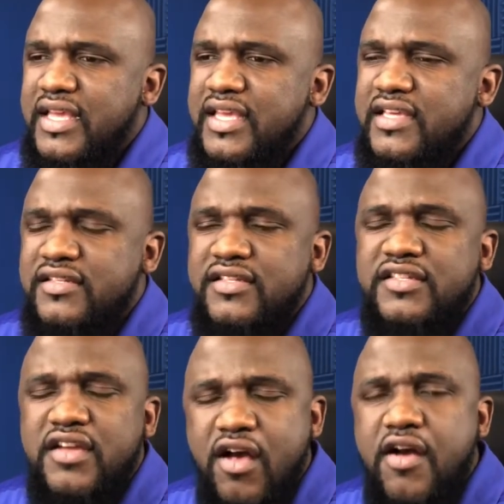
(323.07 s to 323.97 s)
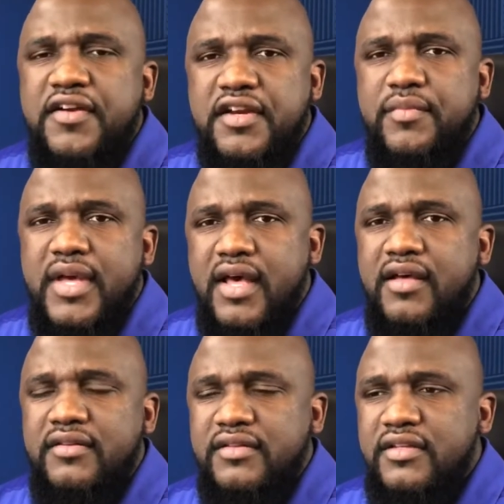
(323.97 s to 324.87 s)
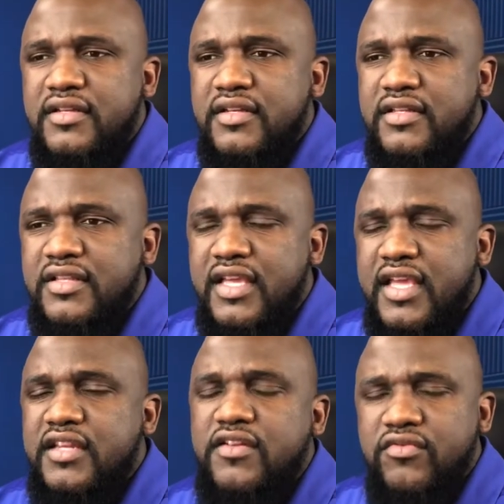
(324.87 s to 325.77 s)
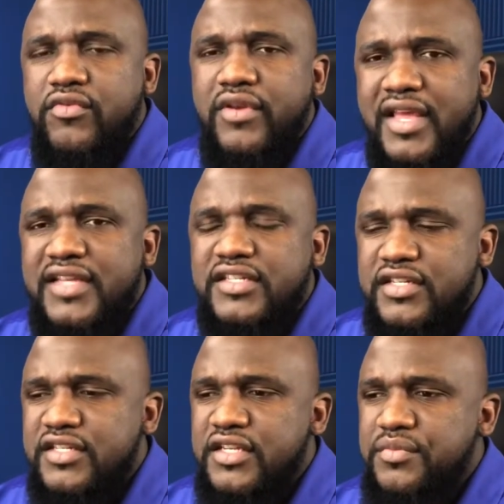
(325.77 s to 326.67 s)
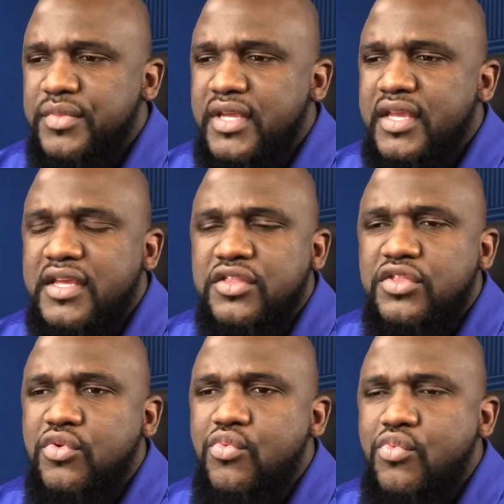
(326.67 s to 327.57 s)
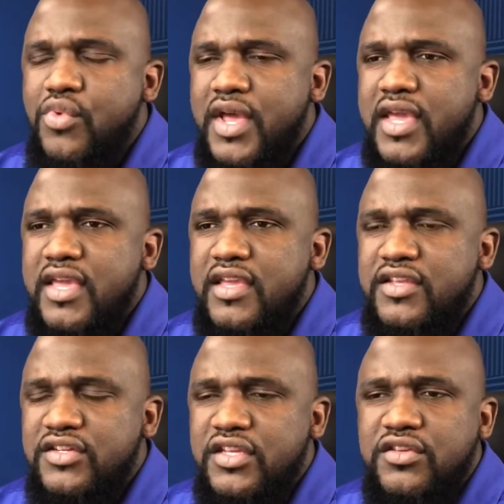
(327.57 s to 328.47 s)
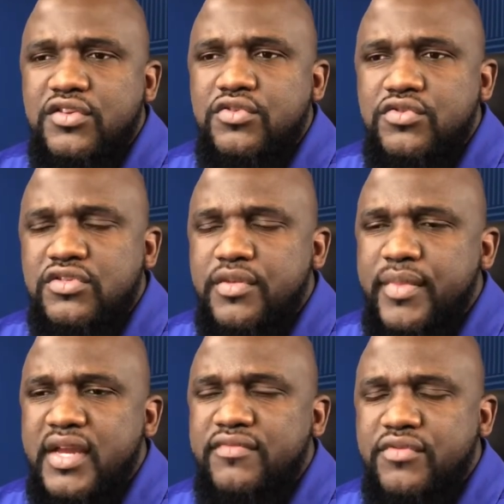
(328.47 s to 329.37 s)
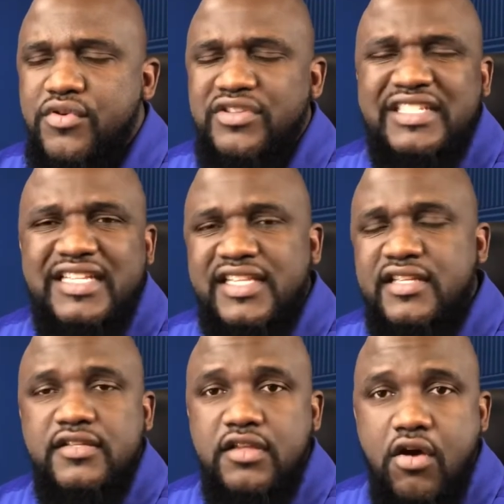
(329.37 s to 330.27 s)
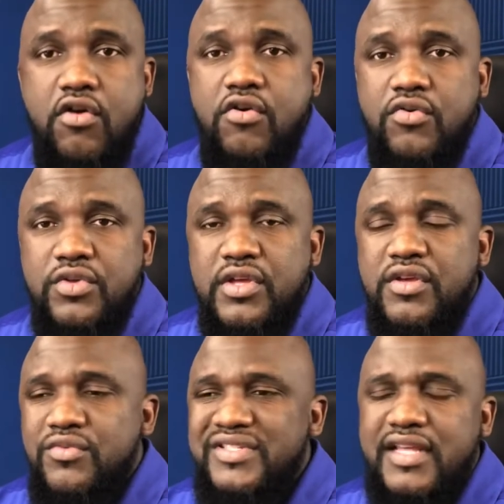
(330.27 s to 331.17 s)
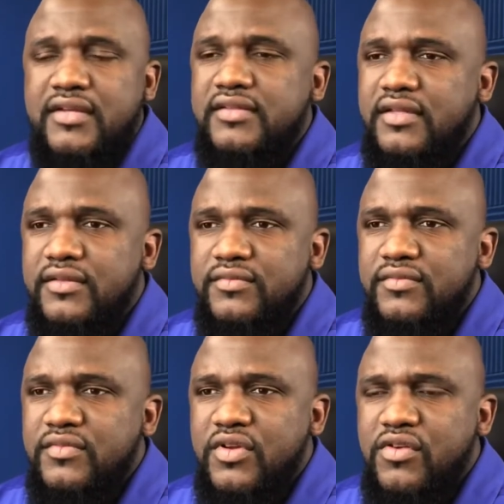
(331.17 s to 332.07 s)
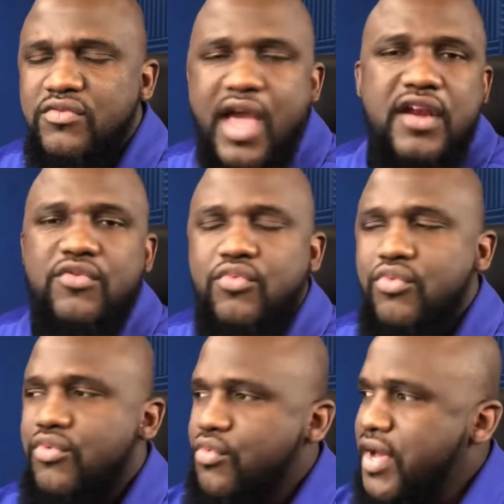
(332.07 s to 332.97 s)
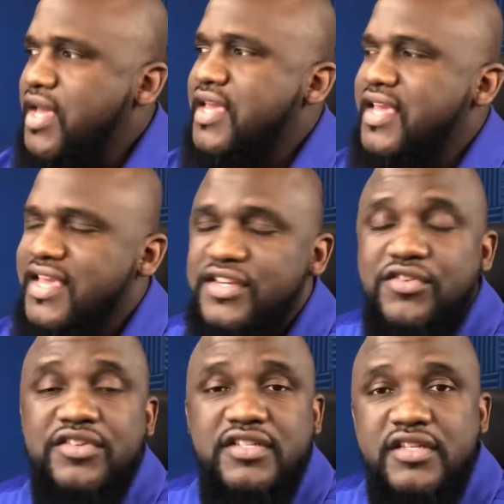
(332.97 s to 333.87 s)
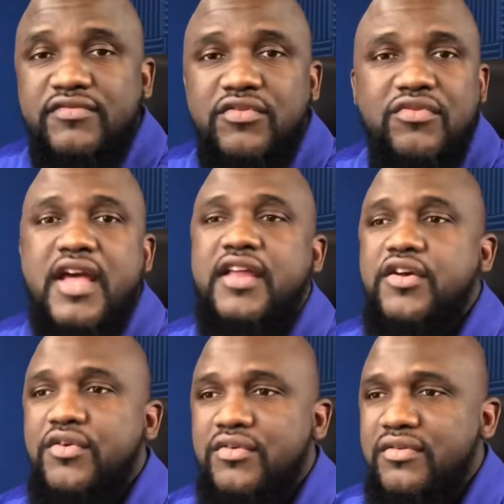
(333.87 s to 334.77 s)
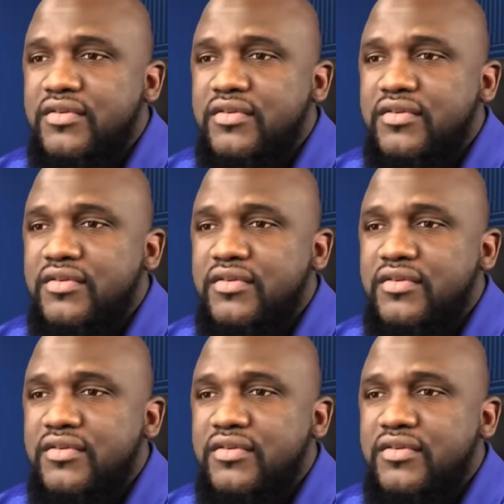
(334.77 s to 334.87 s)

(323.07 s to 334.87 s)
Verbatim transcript: it's talking about the end of a relationship, and the way she used the metaphors in this song was excellent. Ride away in your Silverado.